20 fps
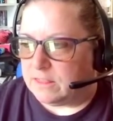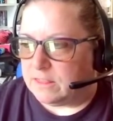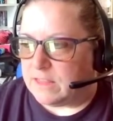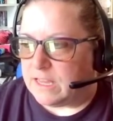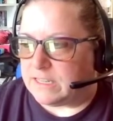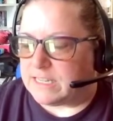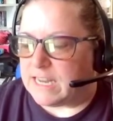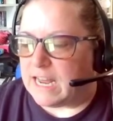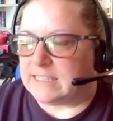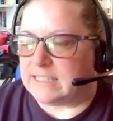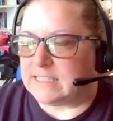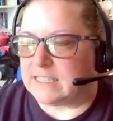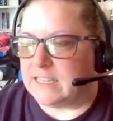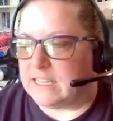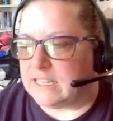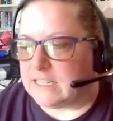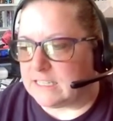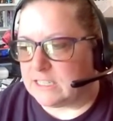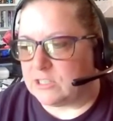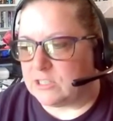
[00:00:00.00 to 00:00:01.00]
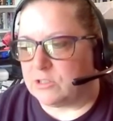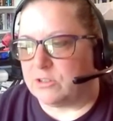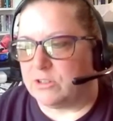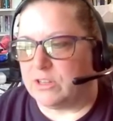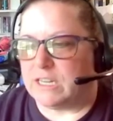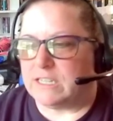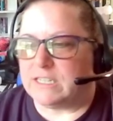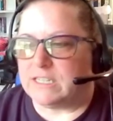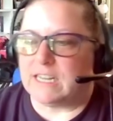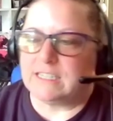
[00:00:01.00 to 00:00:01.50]
they test this or
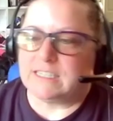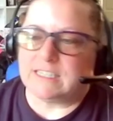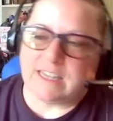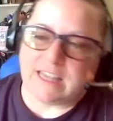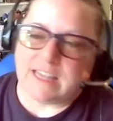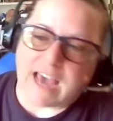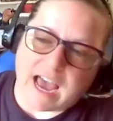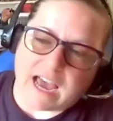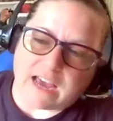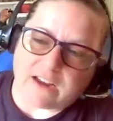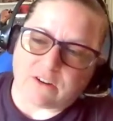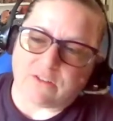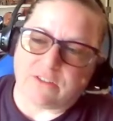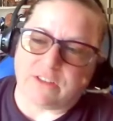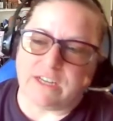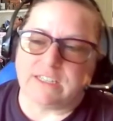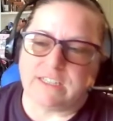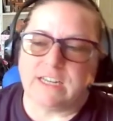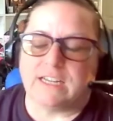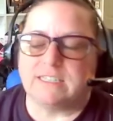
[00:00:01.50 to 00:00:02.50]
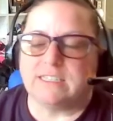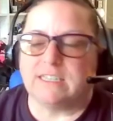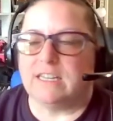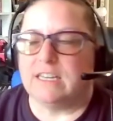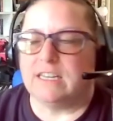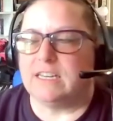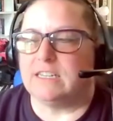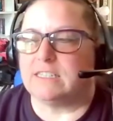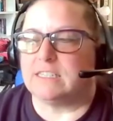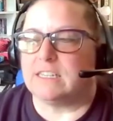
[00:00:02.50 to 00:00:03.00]
they test that or they test
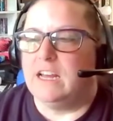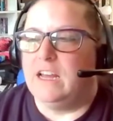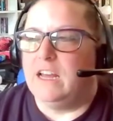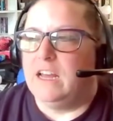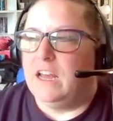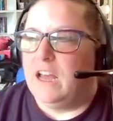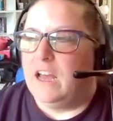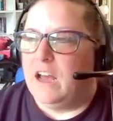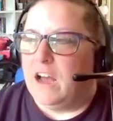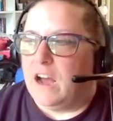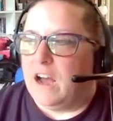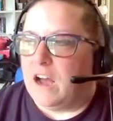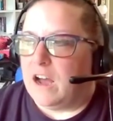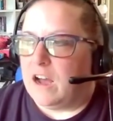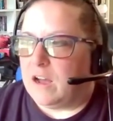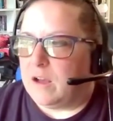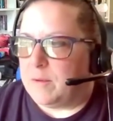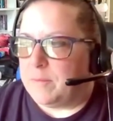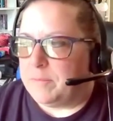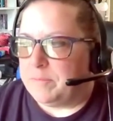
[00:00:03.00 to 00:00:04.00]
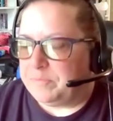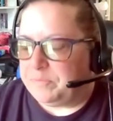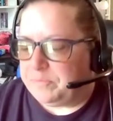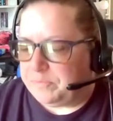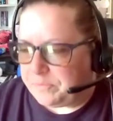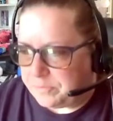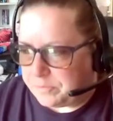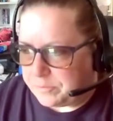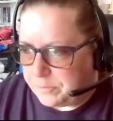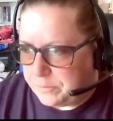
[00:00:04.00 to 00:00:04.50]
this. I
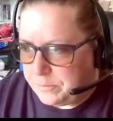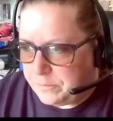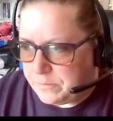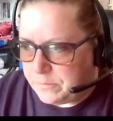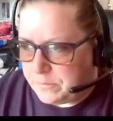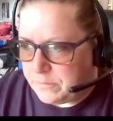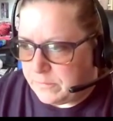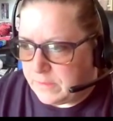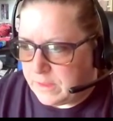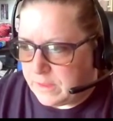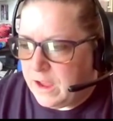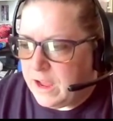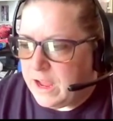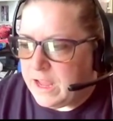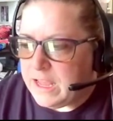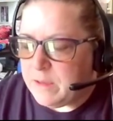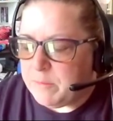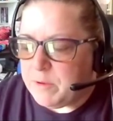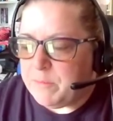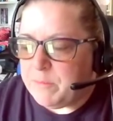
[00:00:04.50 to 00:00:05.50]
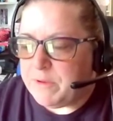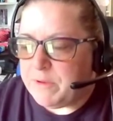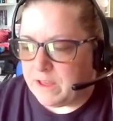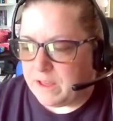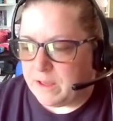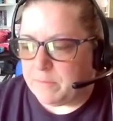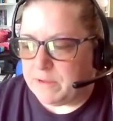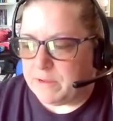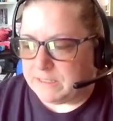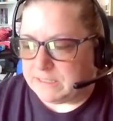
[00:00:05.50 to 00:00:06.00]
am an
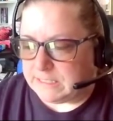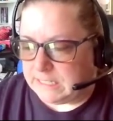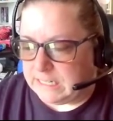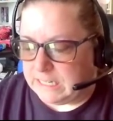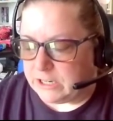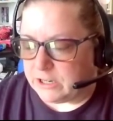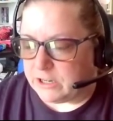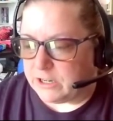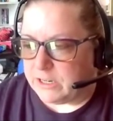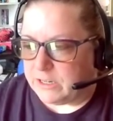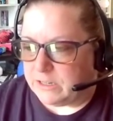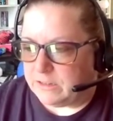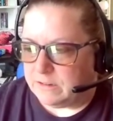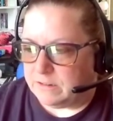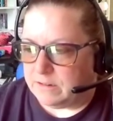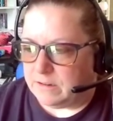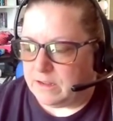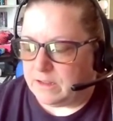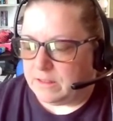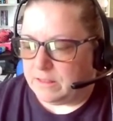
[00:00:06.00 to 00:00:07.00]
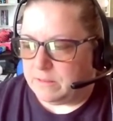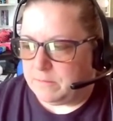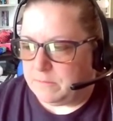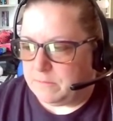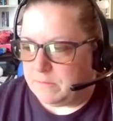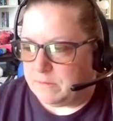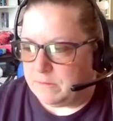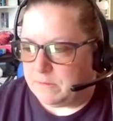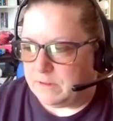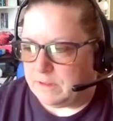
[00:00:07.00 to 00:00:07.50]
MSTer and
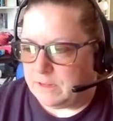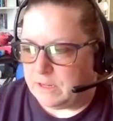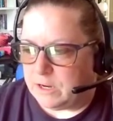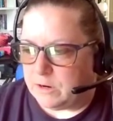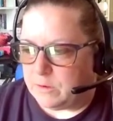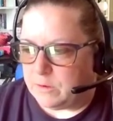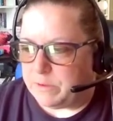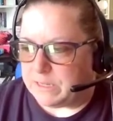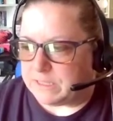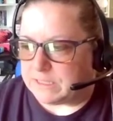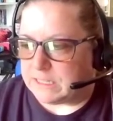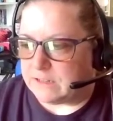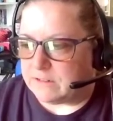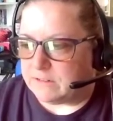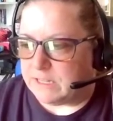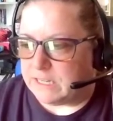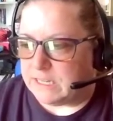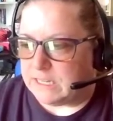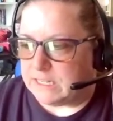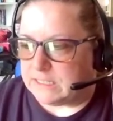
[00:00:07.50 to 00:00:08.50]
basically